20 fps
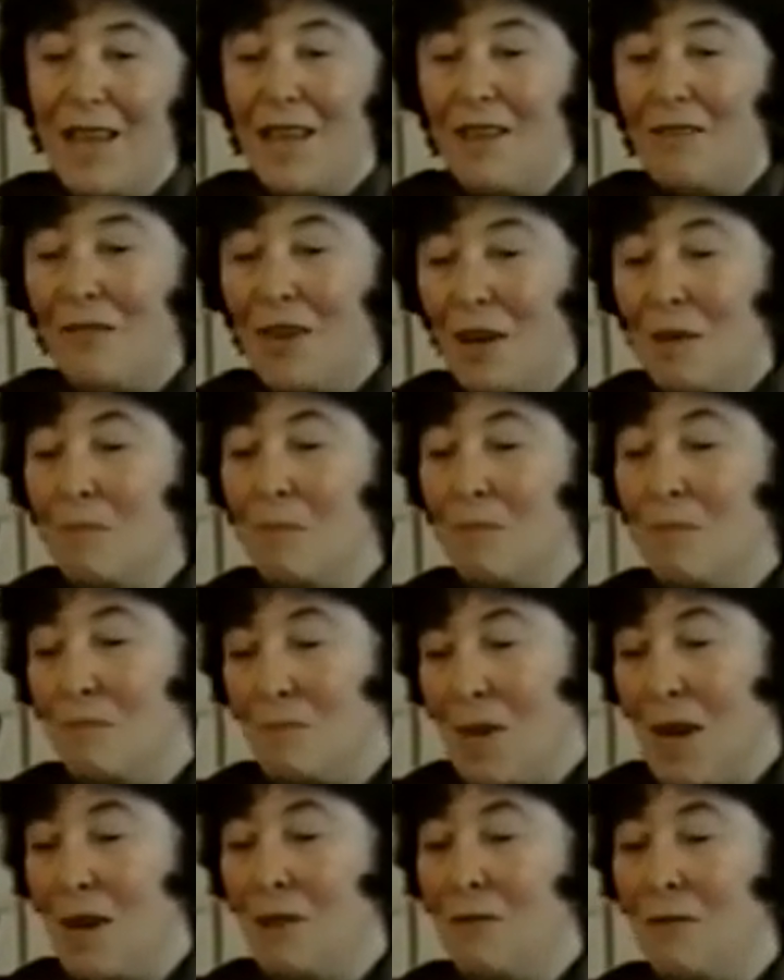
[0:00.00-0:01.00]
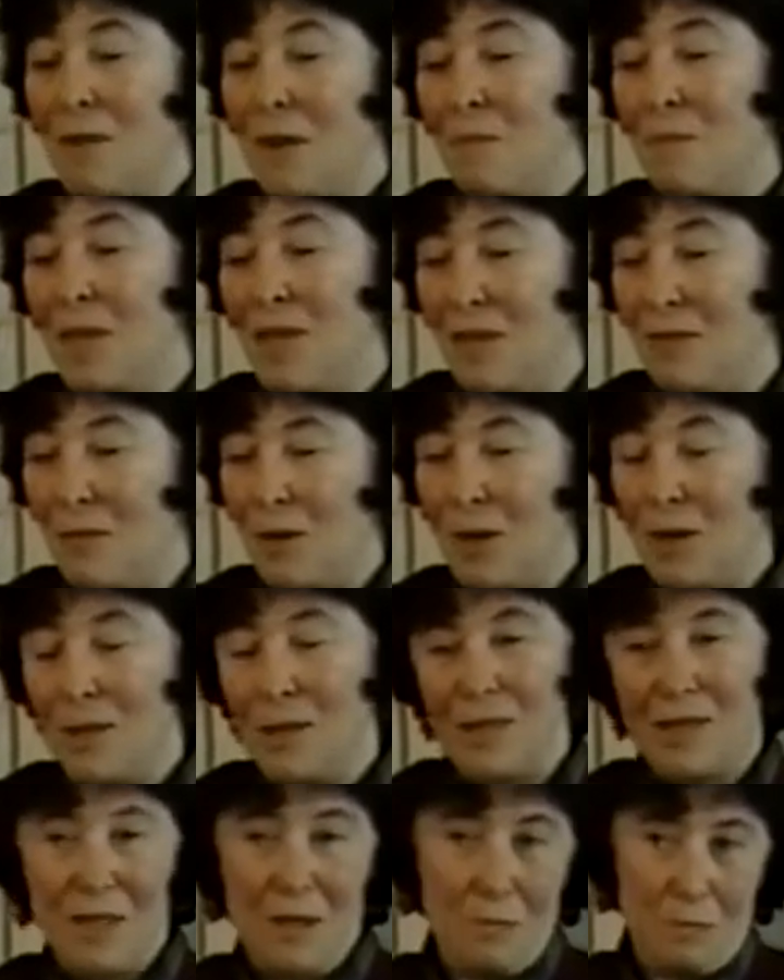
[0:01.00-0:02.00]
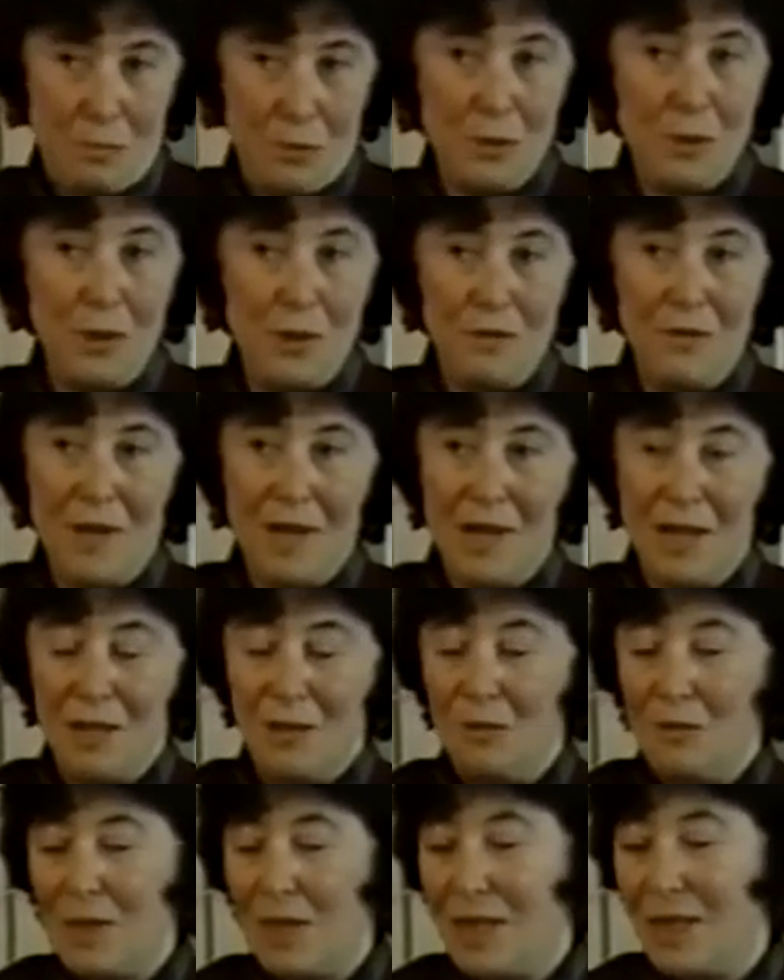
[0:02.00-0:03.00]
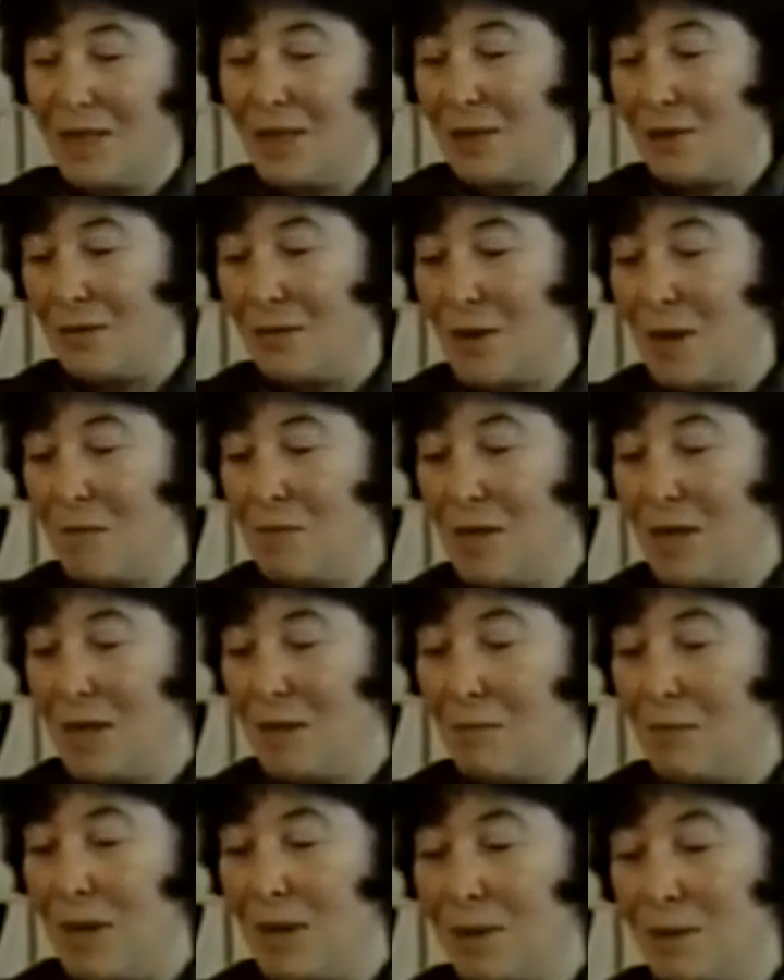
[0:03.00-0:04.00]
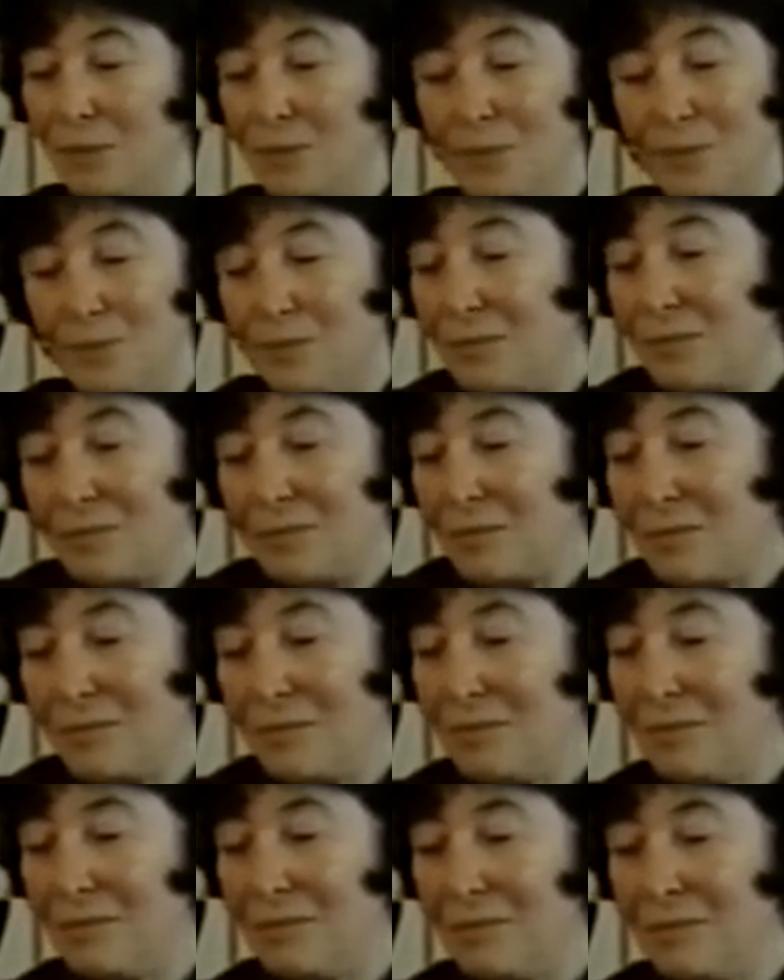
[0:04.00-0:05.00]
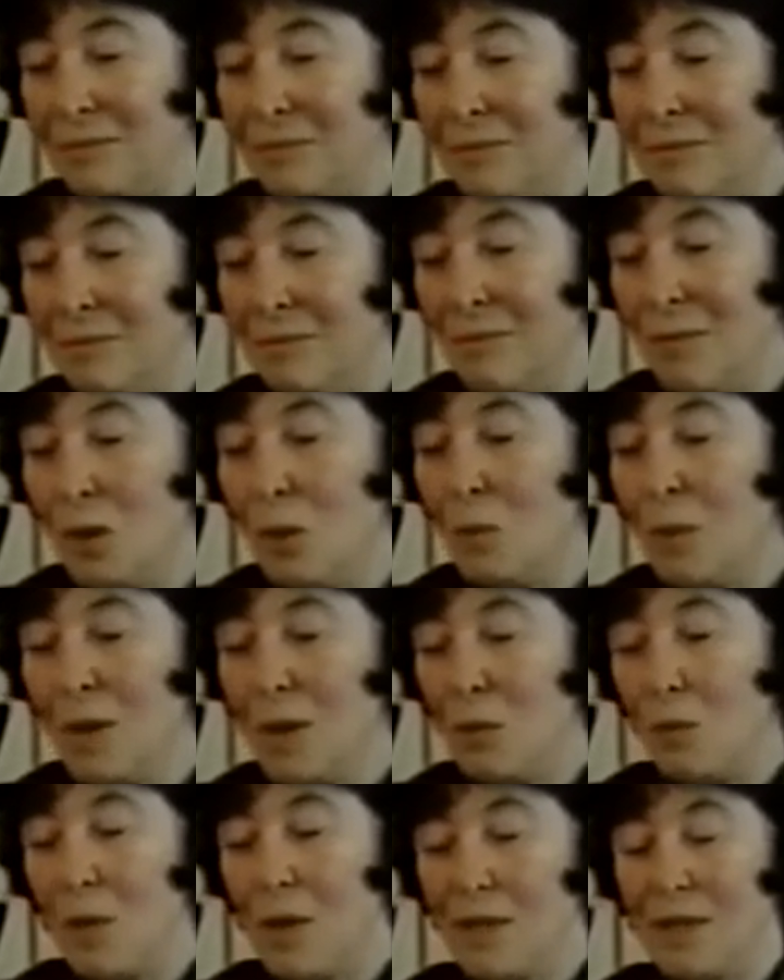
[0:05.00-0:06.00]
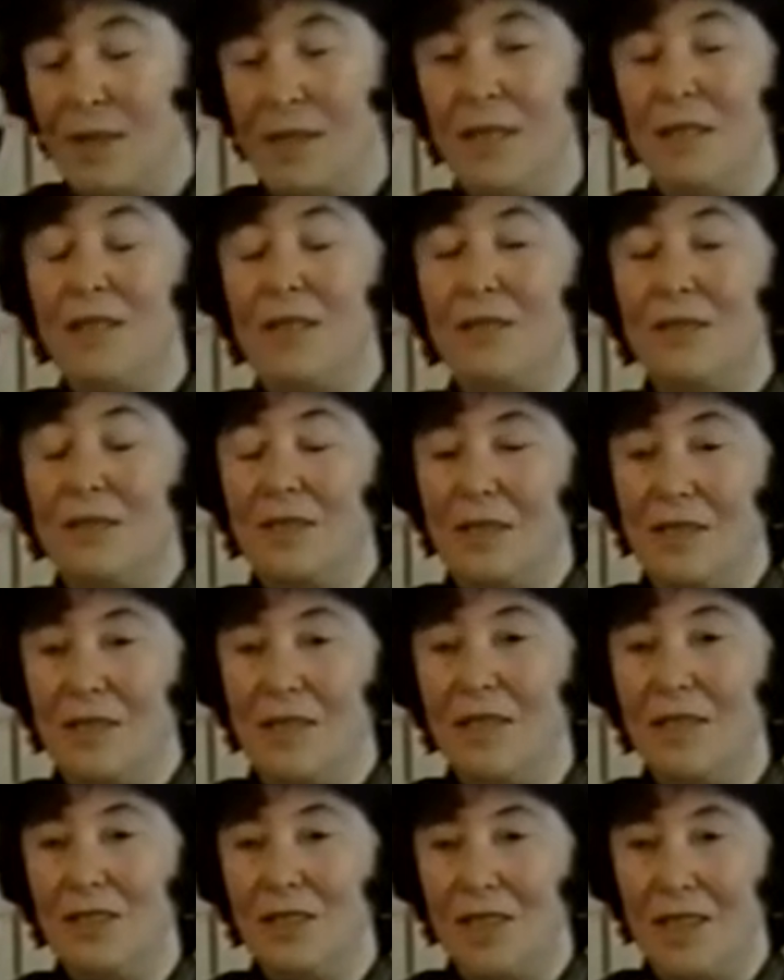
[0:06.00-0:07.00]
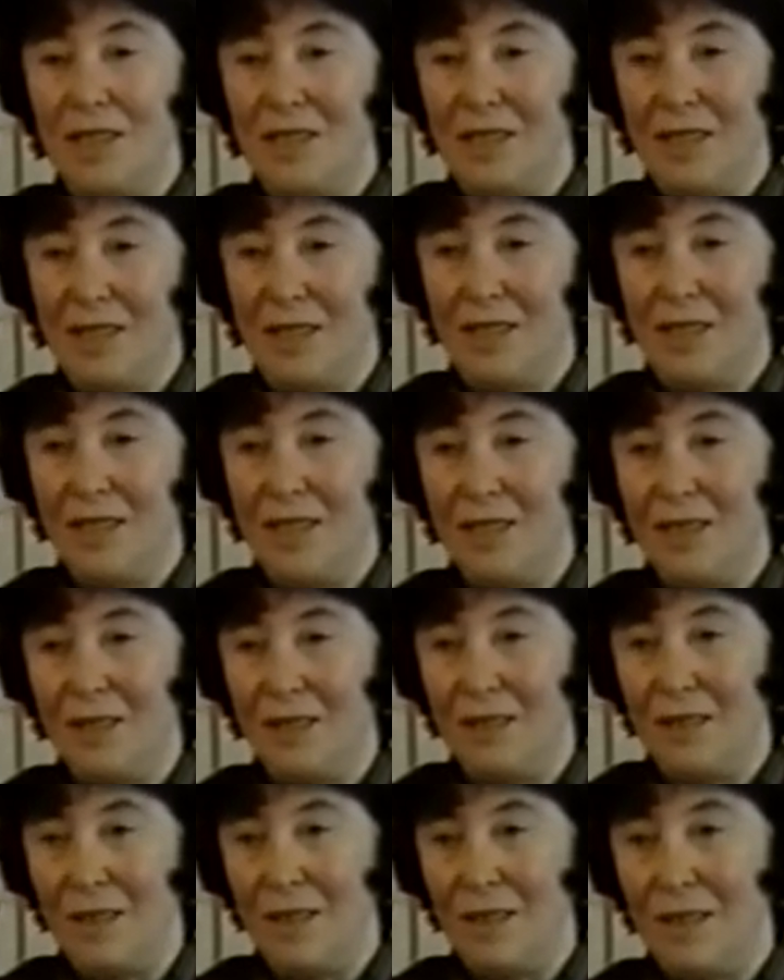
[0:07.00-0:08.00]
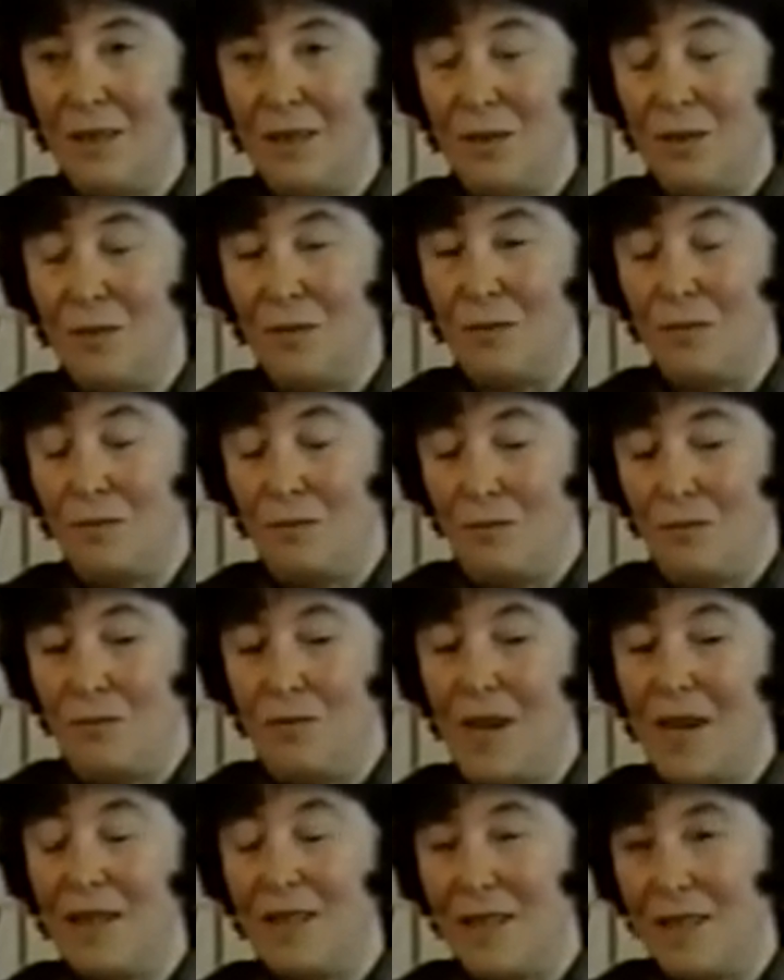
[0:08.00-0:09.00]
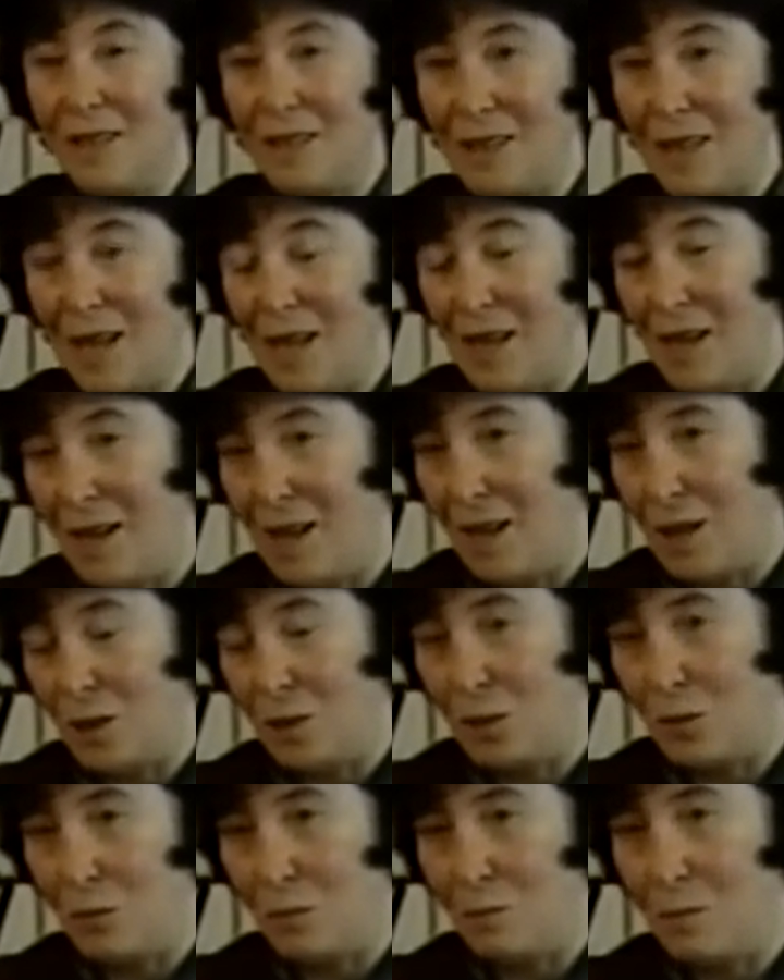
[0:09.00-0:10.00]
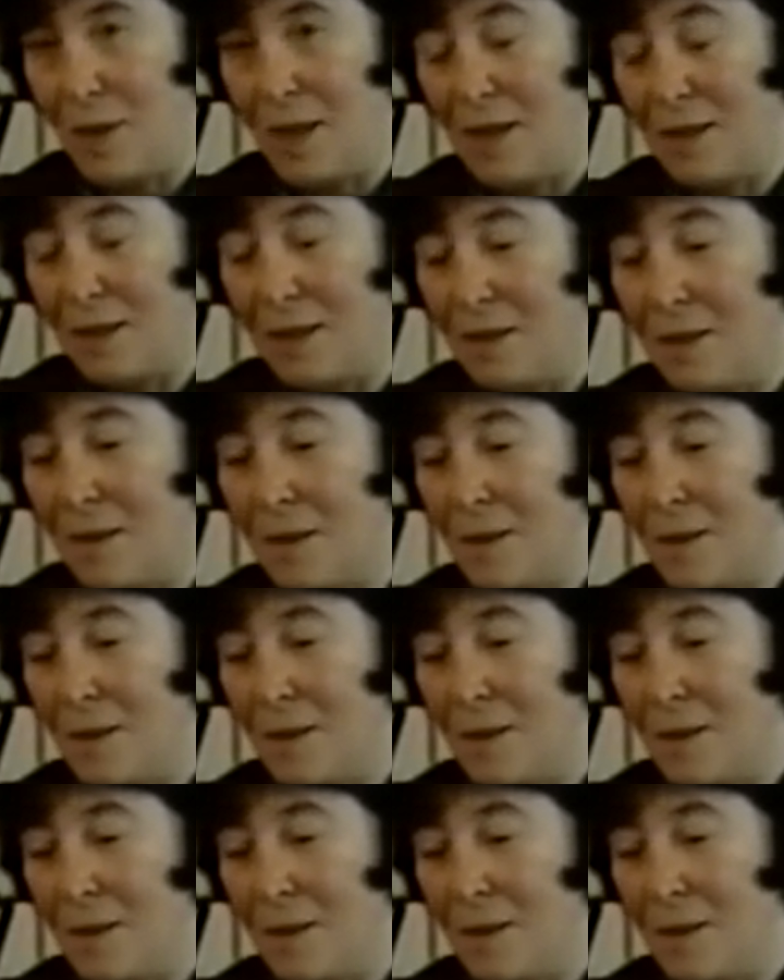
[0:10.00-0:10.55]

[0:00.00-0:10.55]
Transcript: Well, my family was a pretty well-educated family, but nobody was seriously interested in the fact that I liked to paint.